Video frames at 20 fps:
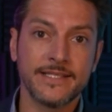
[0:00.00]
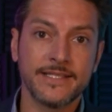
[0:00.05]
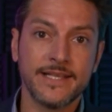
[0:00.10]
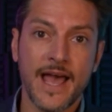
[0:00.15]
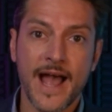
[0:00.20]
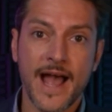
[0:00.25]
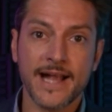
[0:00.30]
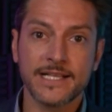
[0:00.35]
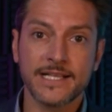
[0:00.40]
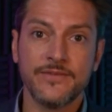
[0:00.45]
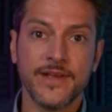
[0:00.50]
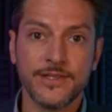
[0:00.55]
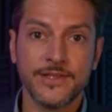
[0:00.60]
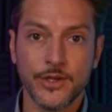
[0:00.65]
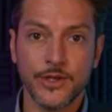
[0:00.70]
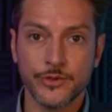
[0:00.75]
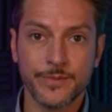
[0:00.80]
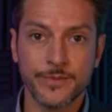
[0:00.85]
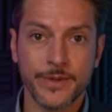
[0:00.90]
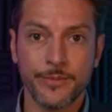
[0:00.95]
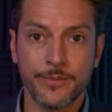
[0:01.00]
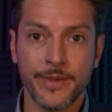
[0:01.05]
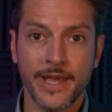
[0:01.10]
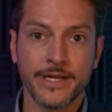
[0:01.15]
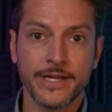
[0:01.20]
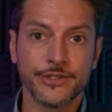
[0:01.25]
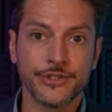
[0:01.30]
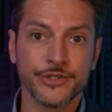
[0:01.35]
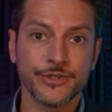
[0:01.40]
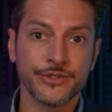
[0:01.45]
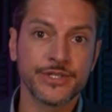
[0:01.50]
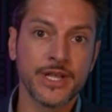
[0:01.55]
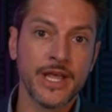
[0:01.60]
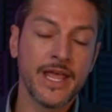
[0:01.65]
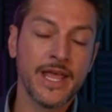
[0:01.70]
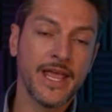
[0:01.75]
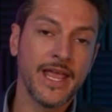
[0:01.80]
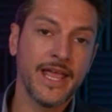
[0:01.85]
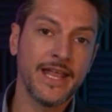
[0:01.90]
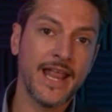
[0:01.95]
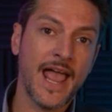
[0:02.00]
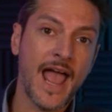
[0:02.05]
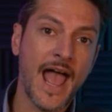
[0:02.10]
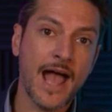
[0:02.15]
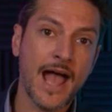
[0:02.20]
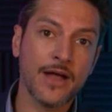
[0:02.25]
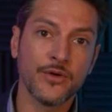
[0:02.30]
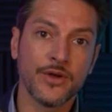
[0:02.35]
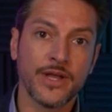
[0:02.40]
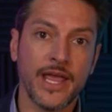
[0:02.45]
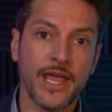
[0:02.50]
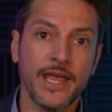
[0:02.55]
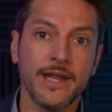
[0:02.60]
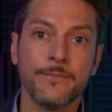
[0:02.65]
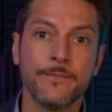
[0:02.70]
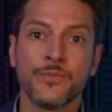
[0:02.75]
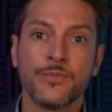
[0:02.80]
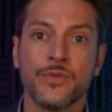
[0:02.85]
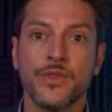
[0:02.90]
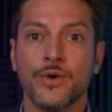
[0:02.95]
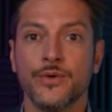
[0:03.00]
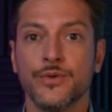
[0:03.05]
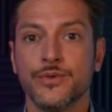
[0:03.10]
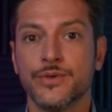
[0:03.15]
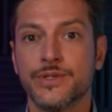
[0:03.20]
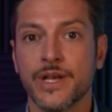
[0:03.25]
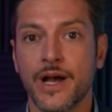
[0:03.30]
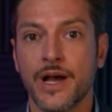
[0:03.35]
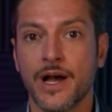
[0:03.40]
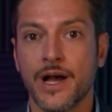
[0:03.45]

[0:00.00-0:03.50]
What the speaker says: to activate those middle managers and aggregate those